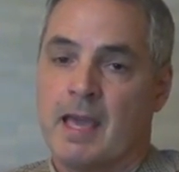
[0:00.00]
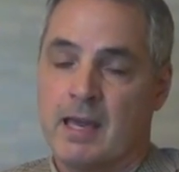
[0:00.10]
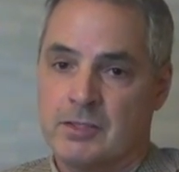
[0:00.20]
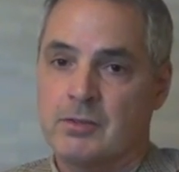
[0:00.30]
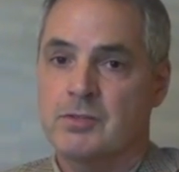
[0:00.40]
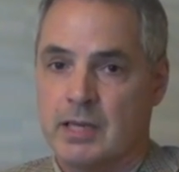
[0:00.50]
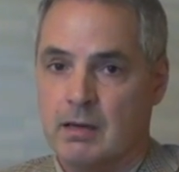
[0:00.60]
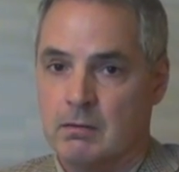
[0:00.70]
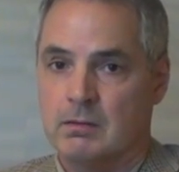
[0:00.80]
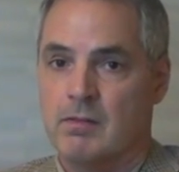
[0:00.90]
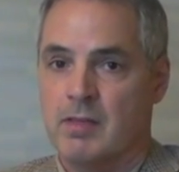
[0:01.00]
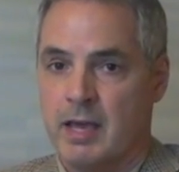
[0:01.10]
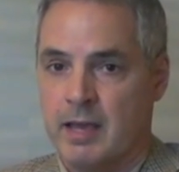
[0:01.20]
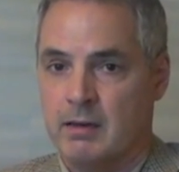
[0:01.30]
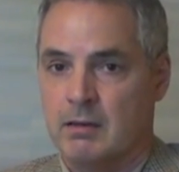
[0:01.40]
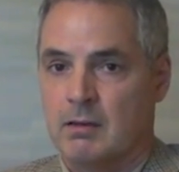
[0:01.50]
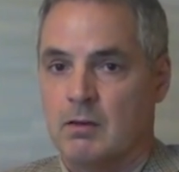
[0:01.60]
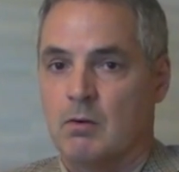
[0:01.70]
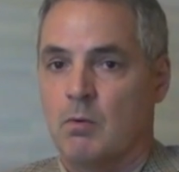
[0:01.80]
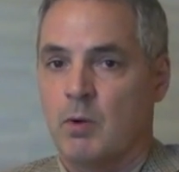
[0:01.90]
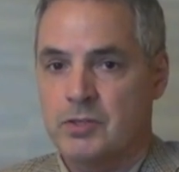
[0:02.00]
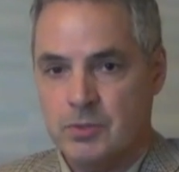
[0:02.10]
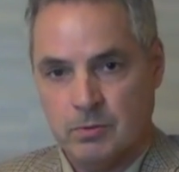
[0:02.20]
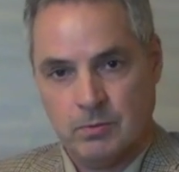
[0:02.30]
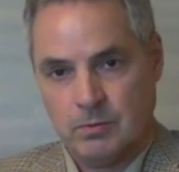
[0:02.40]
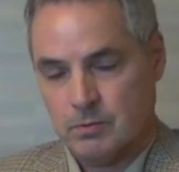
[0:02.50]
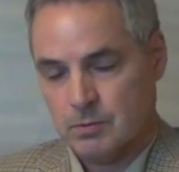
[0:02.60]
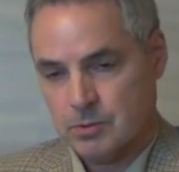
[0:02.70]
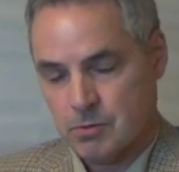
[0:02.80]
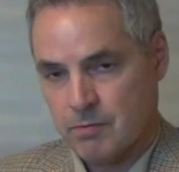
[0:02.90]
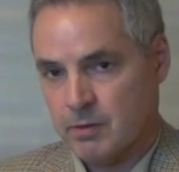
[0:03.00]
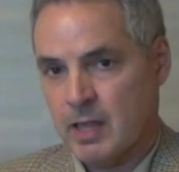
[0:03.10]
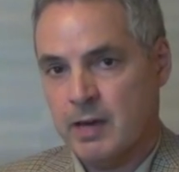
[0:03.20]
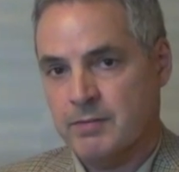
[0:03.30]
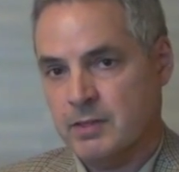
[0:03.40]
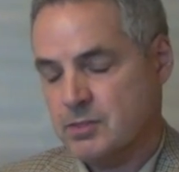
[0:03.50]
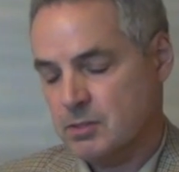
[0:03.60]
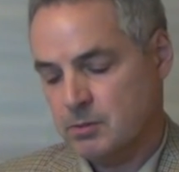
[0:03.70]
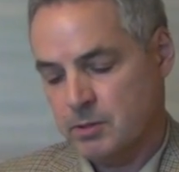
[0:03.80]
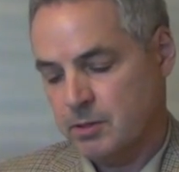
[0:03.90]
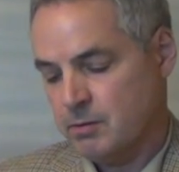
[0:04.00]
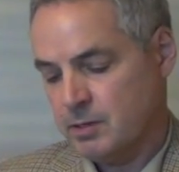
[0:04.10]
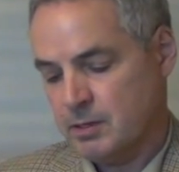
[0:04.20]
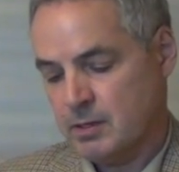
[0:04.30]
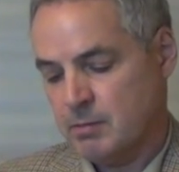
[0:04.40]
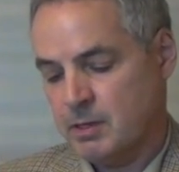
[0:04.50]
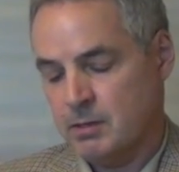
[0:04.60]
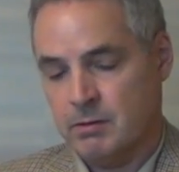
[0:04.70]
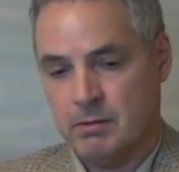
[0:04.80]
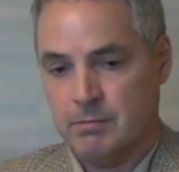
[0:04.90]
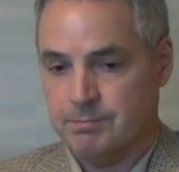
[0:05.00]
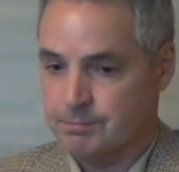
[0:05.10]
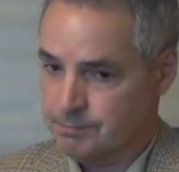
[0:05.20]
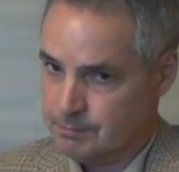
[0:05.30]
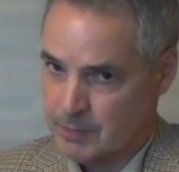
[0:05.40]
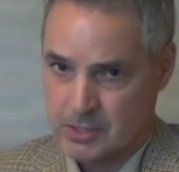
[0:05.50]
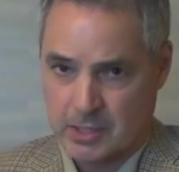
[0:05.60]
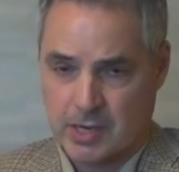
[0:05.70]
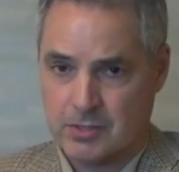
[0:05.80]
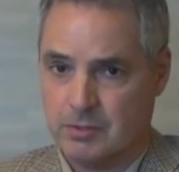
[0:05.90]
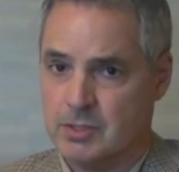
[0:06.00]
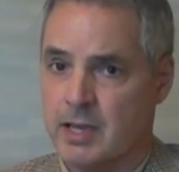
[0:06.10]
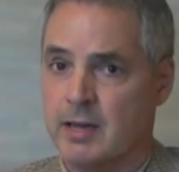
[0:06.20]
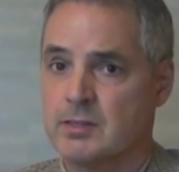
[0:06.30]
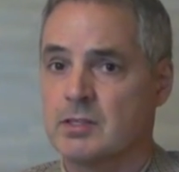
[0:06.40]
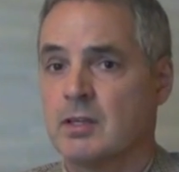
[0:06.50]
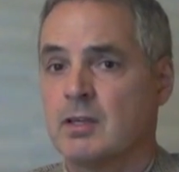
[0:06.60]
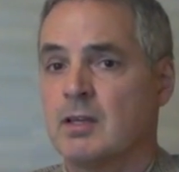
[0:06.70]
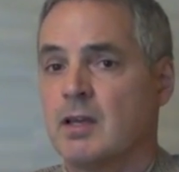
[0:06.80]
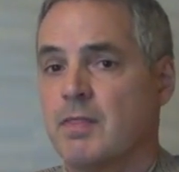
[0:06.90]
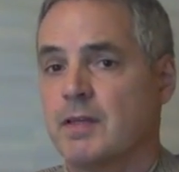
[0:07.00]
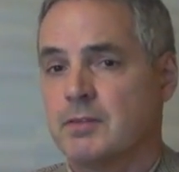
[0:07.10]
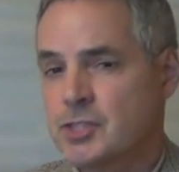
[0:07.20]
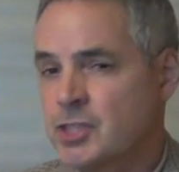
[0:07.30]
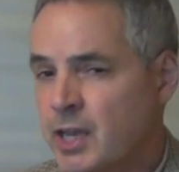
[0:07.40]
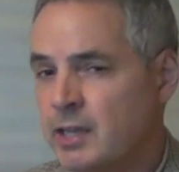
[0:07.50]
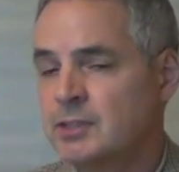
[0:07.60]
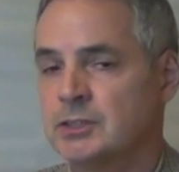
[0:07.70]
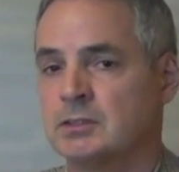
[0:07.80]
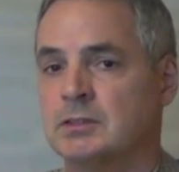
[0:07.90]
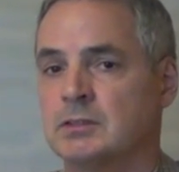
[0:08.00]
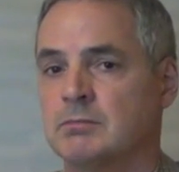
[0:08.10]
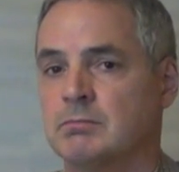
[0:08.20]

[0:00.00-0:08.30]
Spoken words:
And it turns out that once you control for a lot of things, including your income and your educational status, that the change in the